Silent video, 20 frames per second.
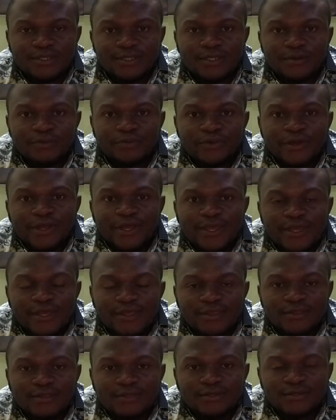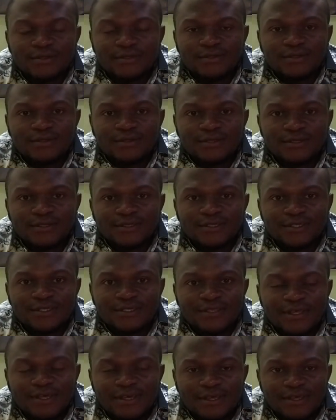The brain
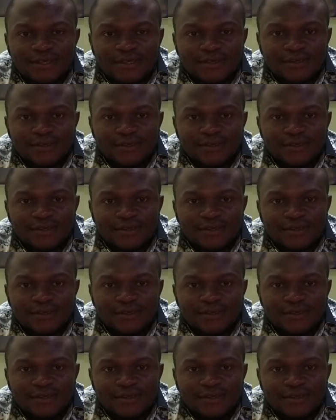is there